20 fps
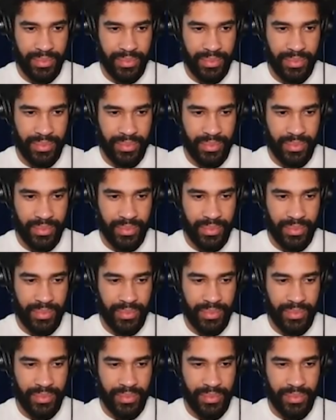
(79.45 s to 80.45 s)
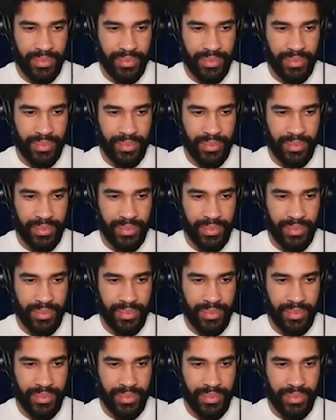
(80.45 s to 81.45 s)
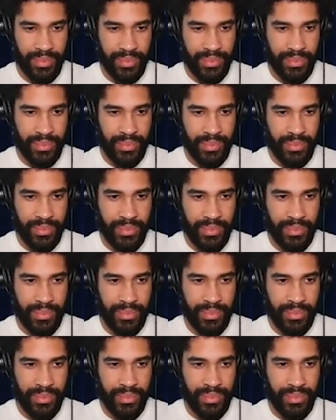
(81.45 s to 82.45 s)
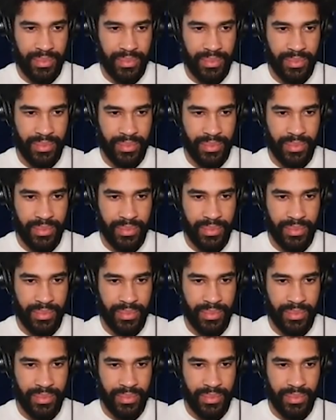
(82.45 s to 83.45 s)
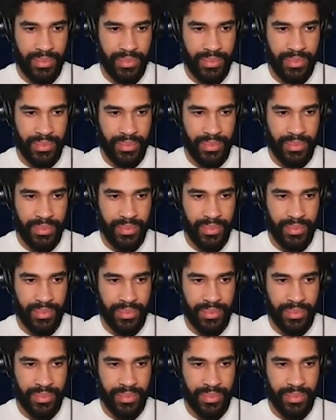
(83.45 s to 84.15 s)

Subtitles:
(not speaking)